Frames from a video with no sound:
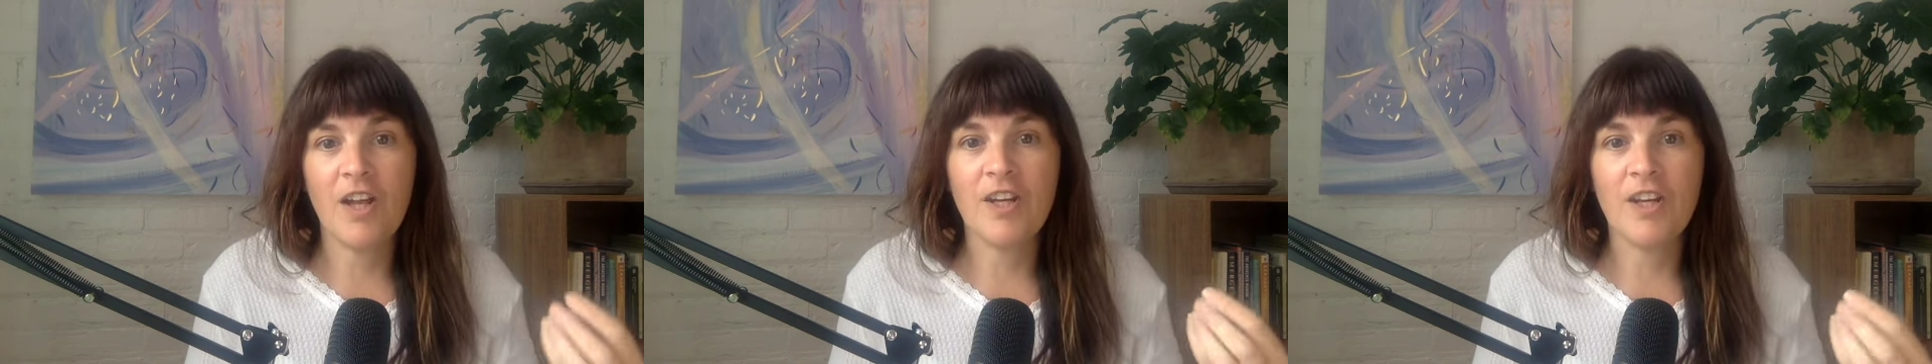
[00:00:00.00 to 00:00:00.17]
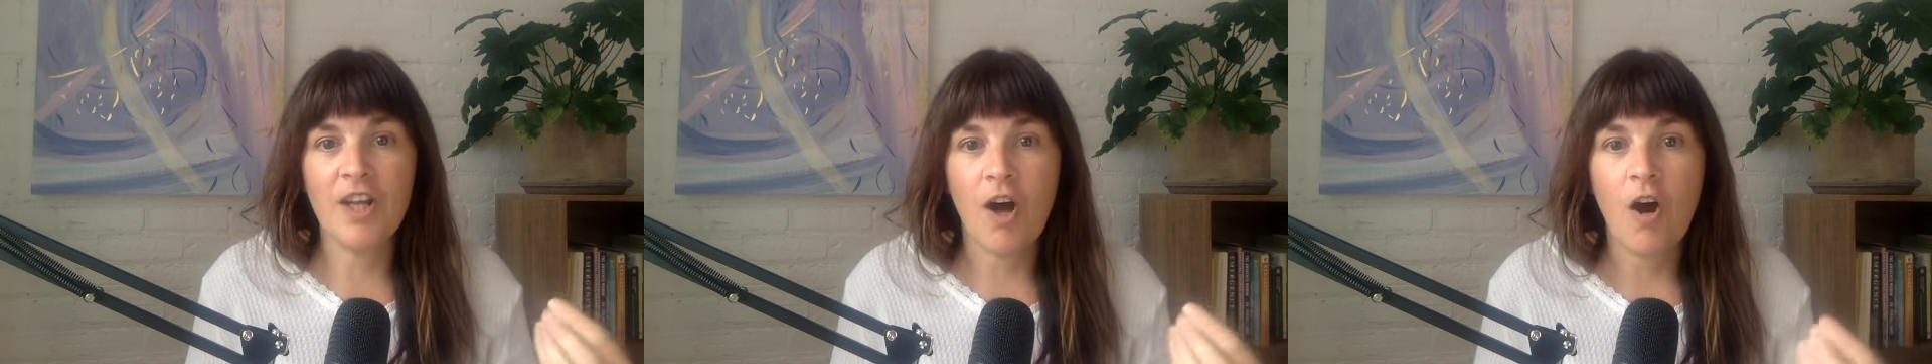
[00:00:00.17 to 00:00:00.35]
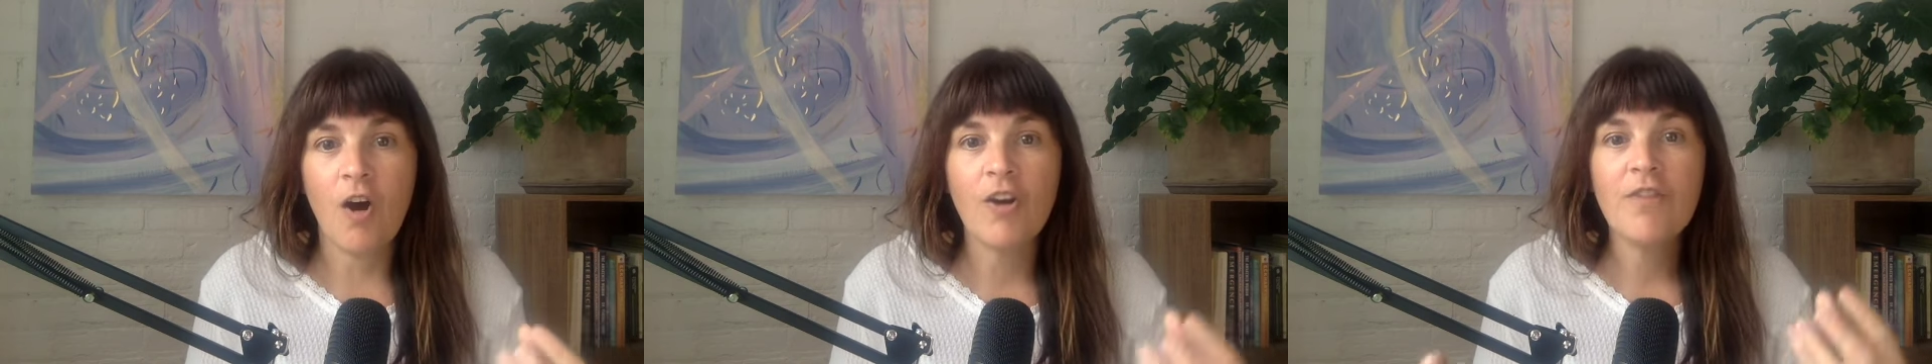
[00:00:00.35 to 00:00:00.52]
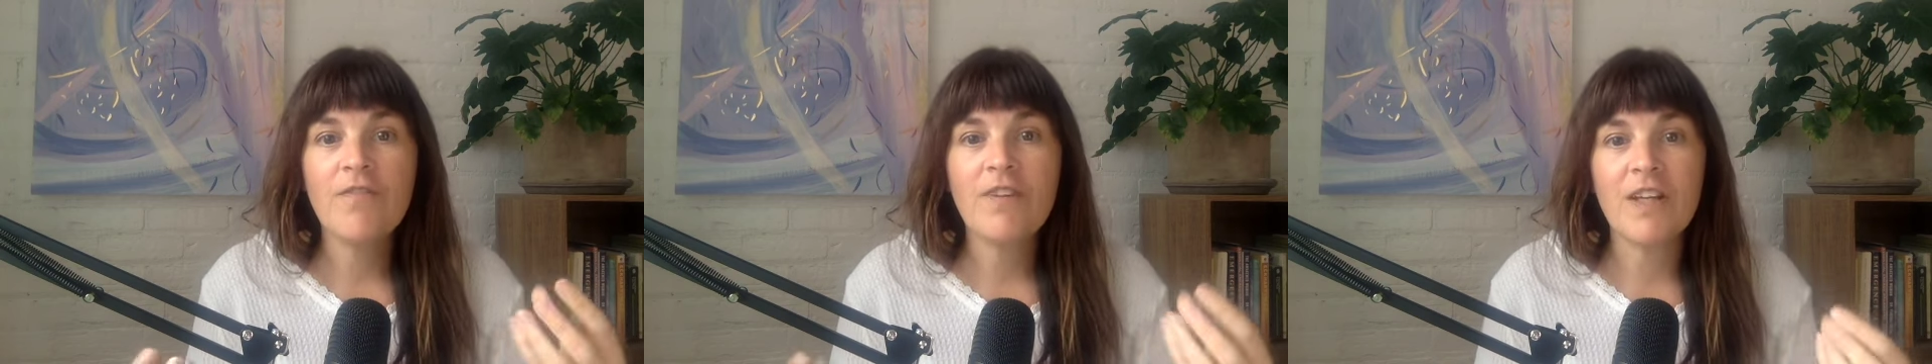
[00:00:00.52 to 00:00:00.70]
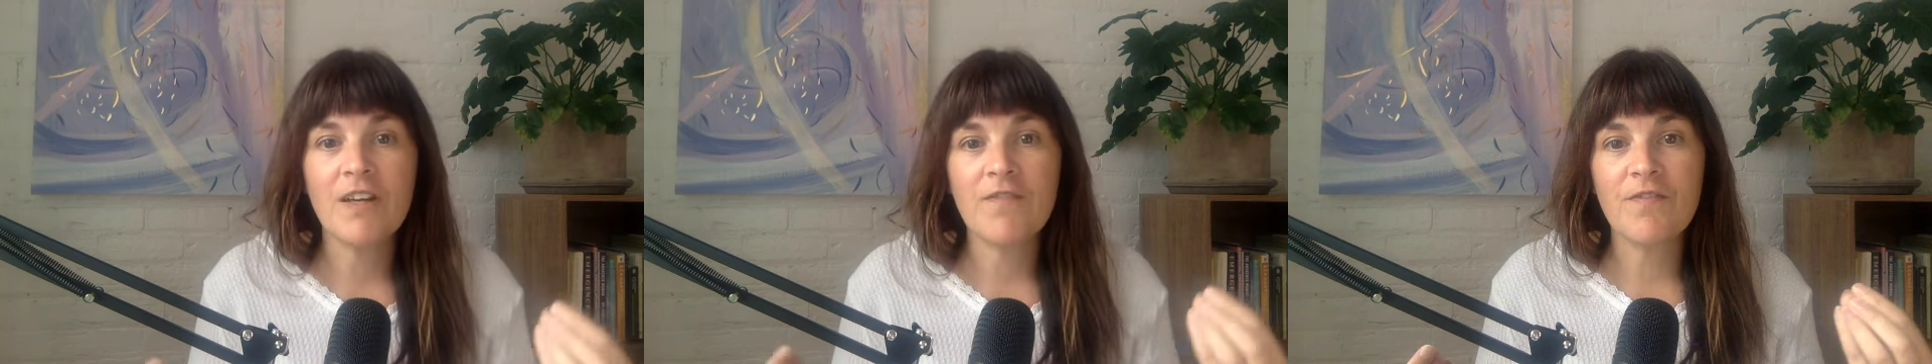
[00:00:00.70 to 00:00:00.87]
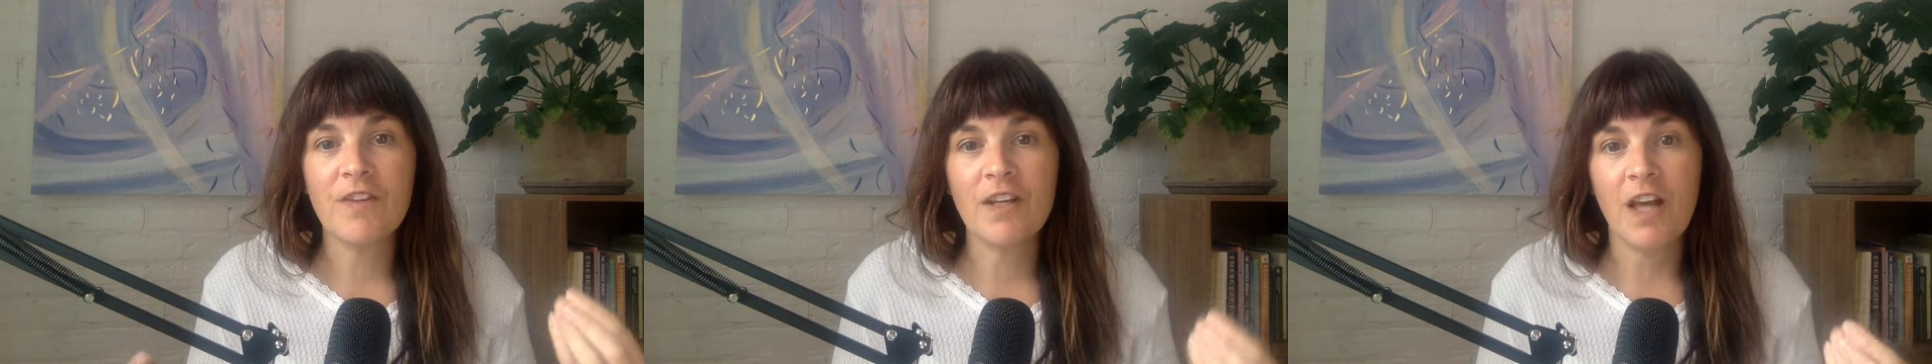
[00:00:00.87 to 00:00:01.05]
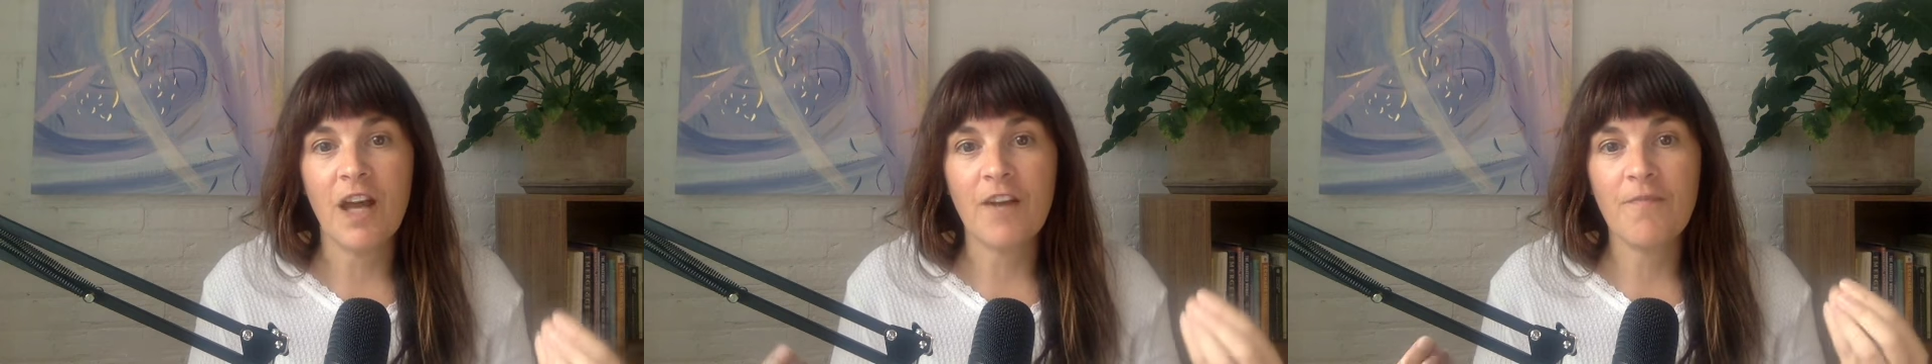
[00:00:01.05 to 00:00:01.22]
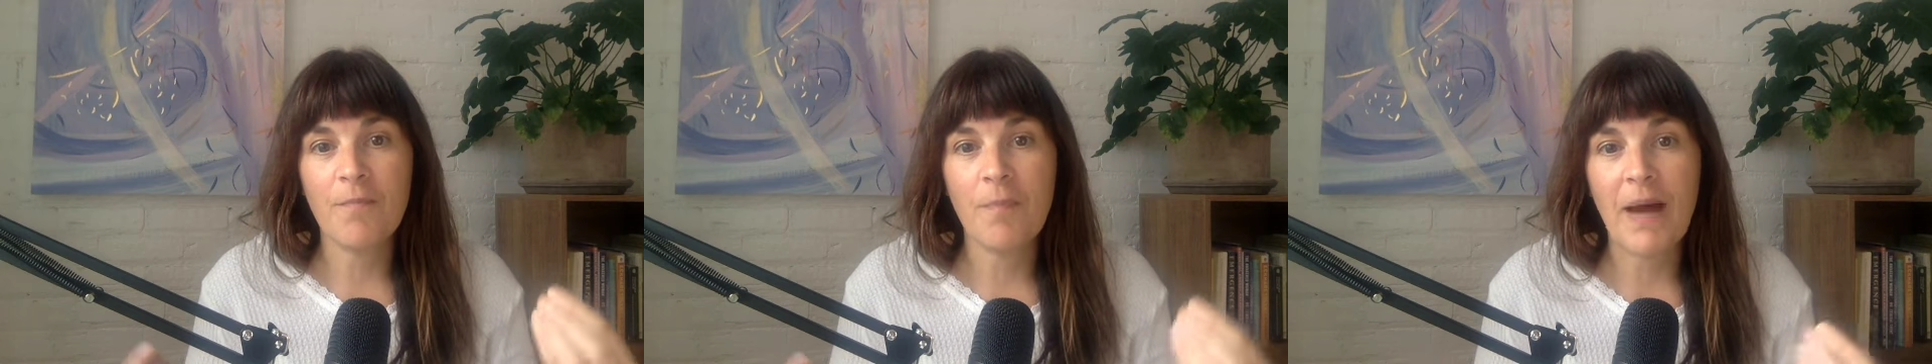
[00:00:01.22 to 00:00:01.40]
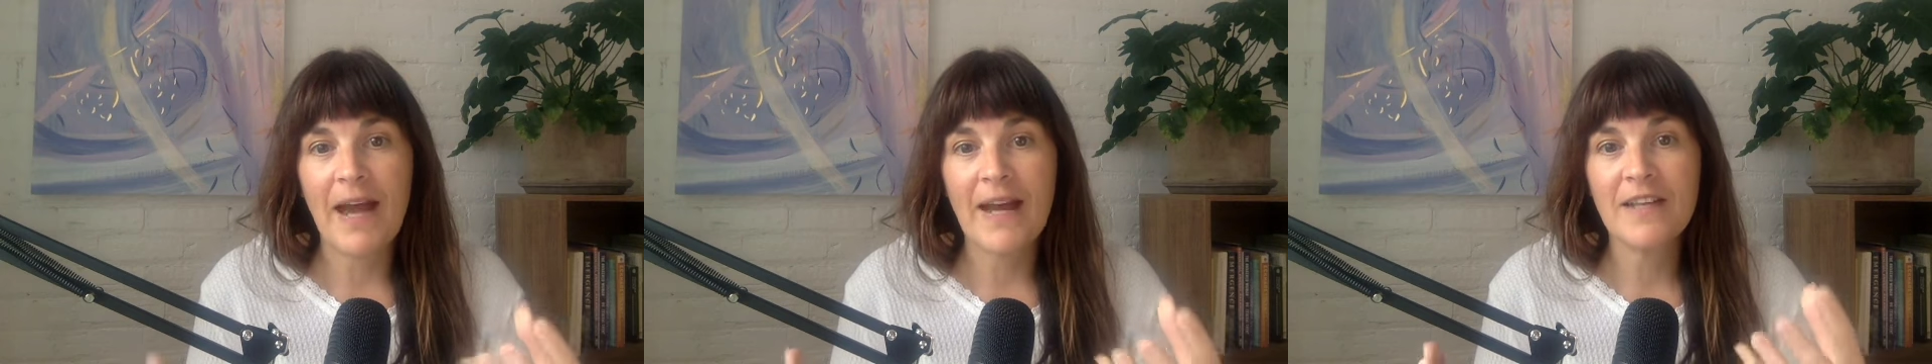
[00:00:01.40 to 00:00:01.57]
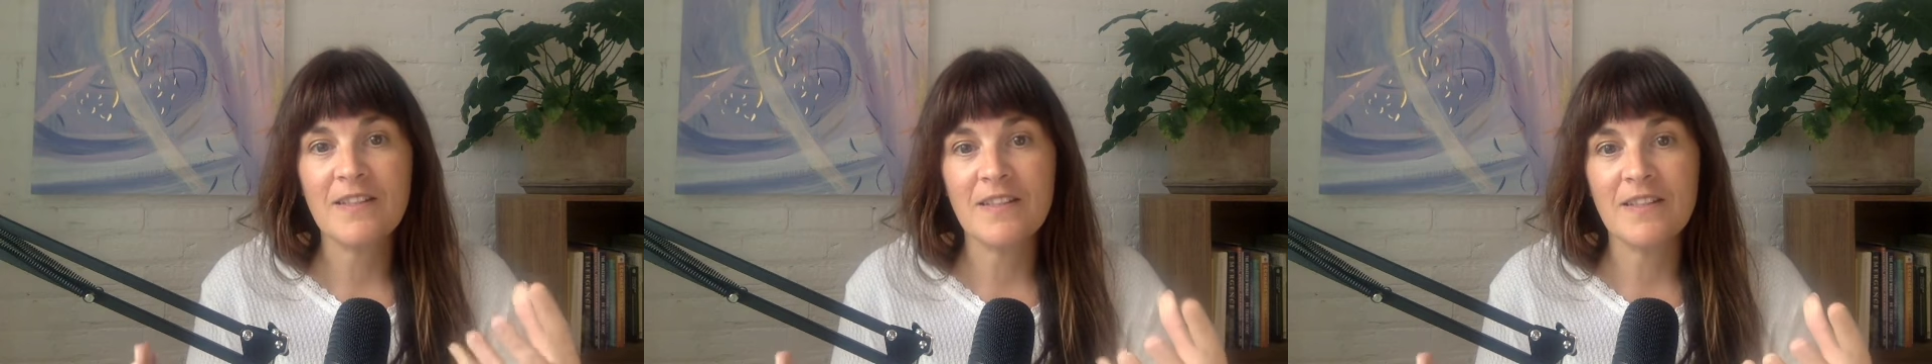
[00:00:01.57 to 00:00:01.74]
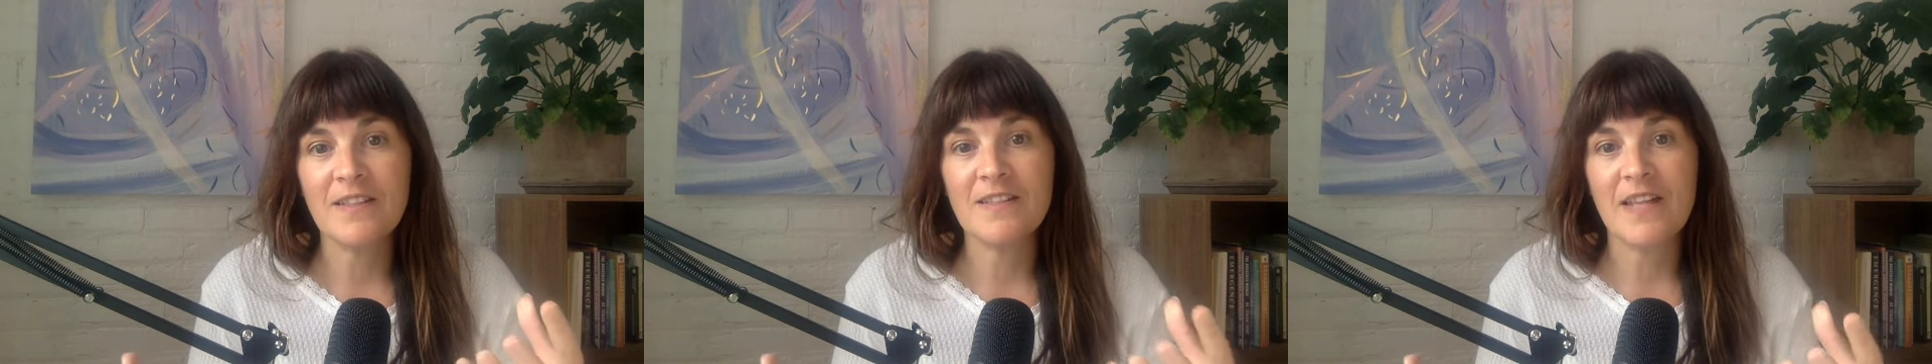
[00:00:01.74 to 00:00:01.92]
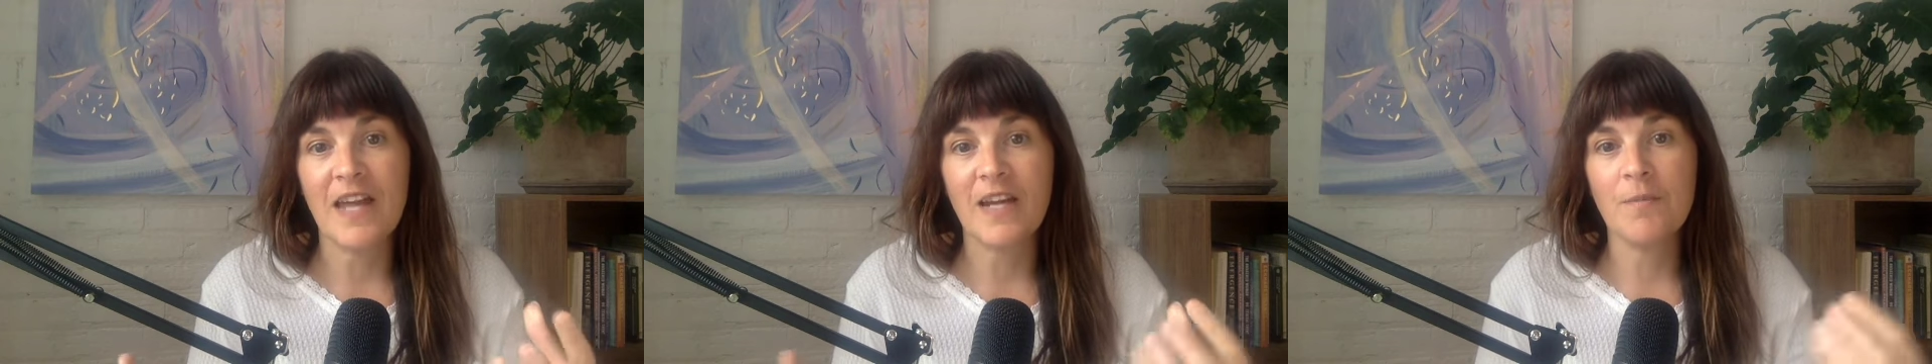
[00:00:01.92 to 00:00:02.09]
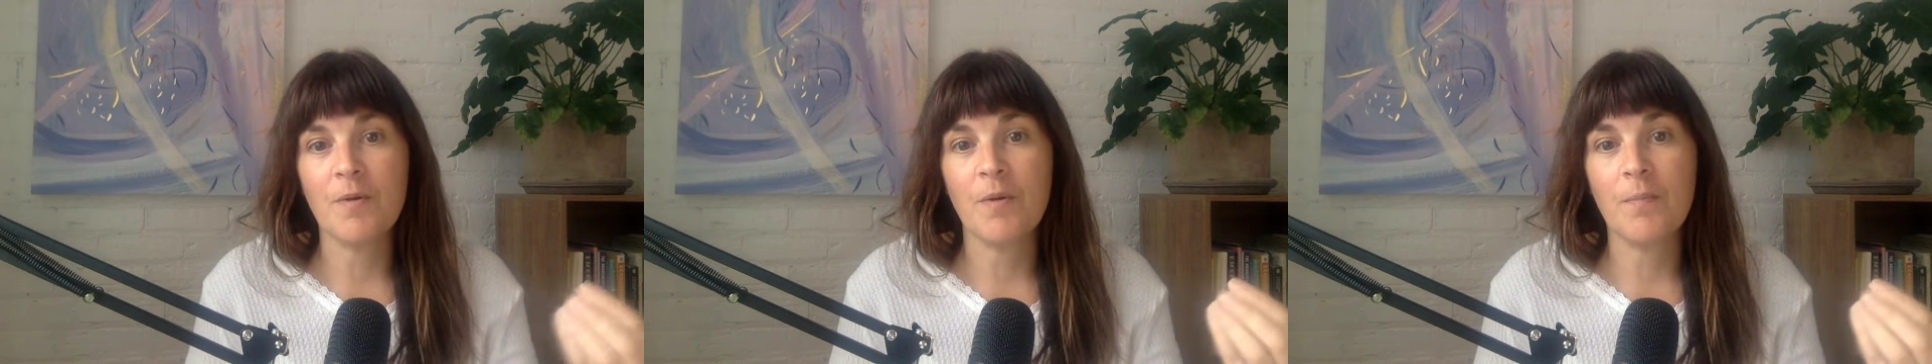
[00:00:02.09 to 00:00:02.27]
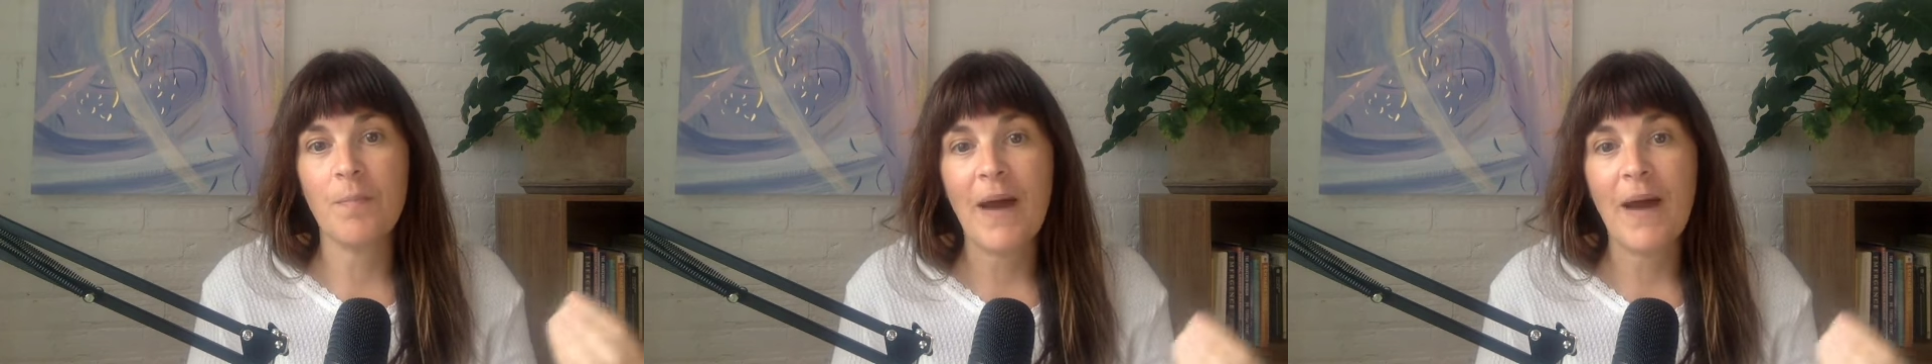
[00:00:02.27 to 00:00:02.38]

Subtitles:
the honoring of the life back to this animal,